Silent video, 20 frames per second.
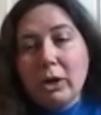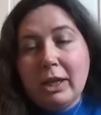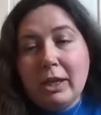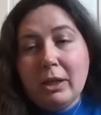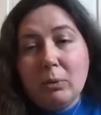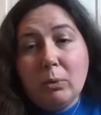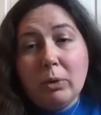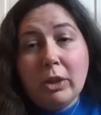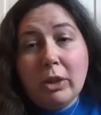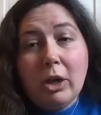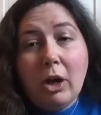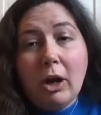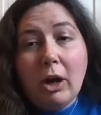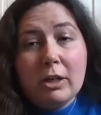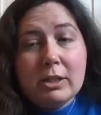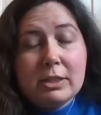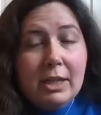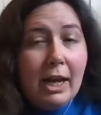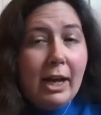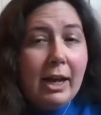hit really
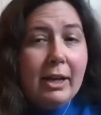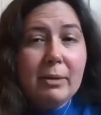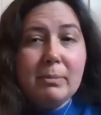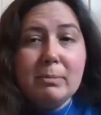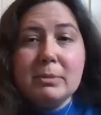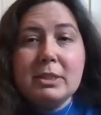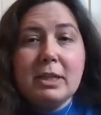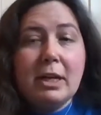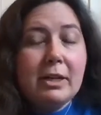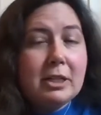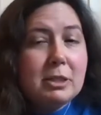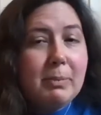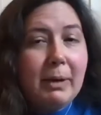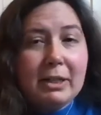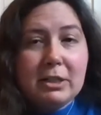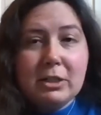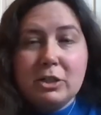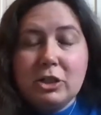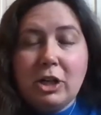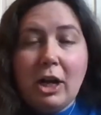hard times,
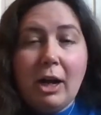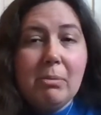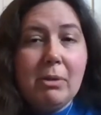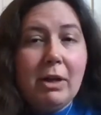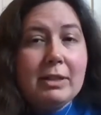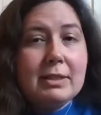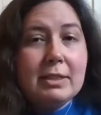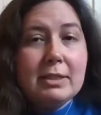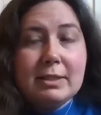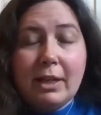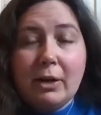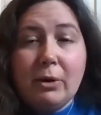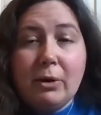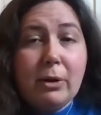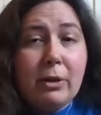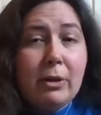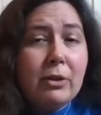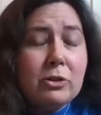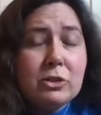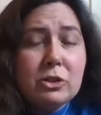unexpected job loss, et cetera,
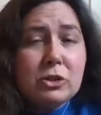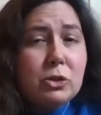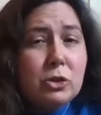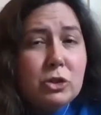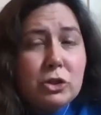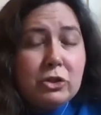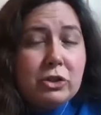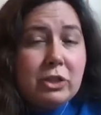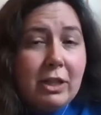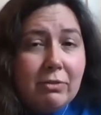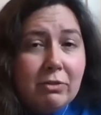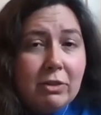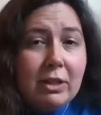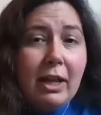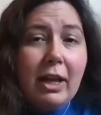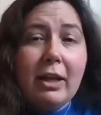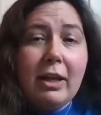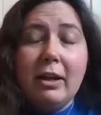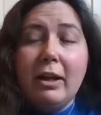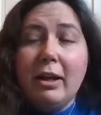there's a social safety
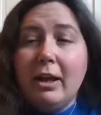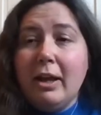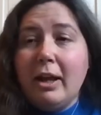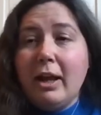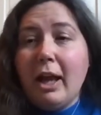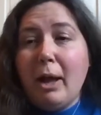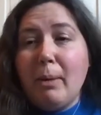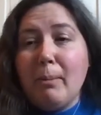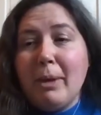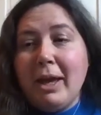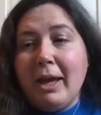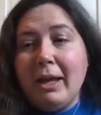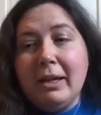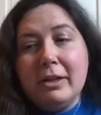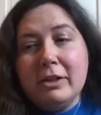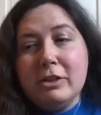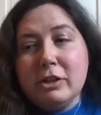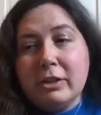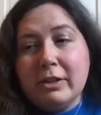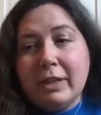net.
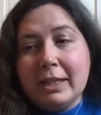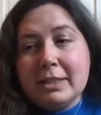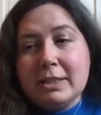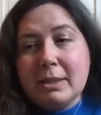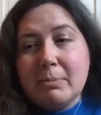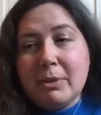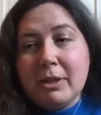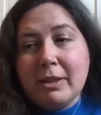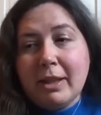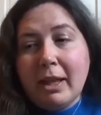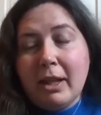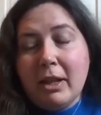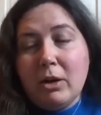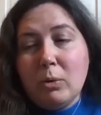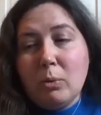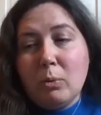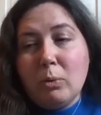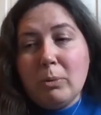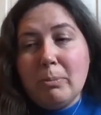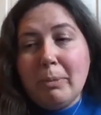And that's something that
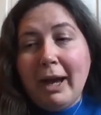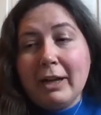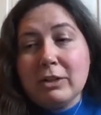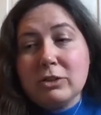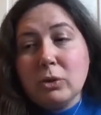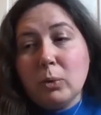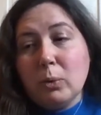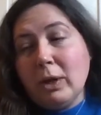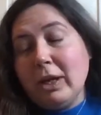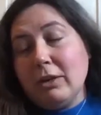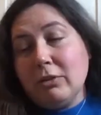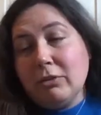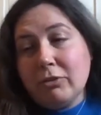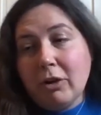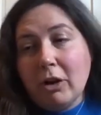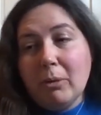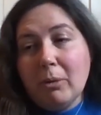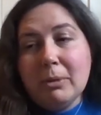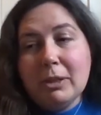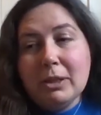we backed away
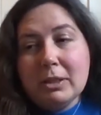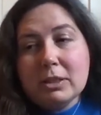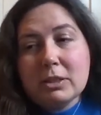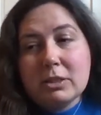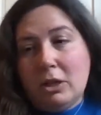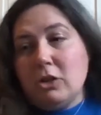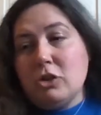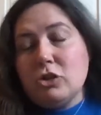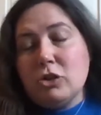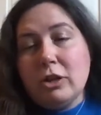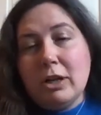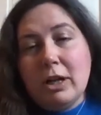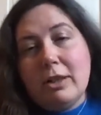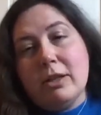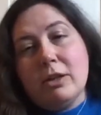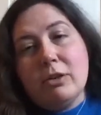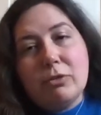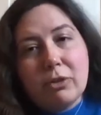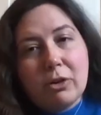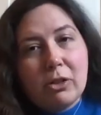from in this country, I
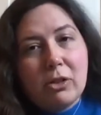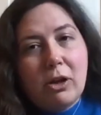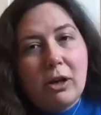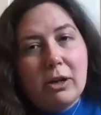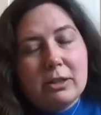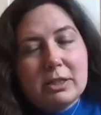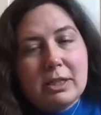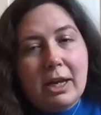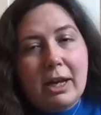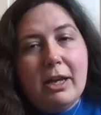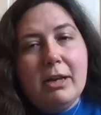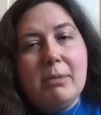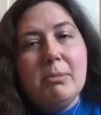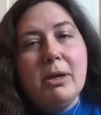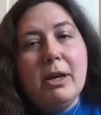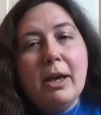think, for a long time.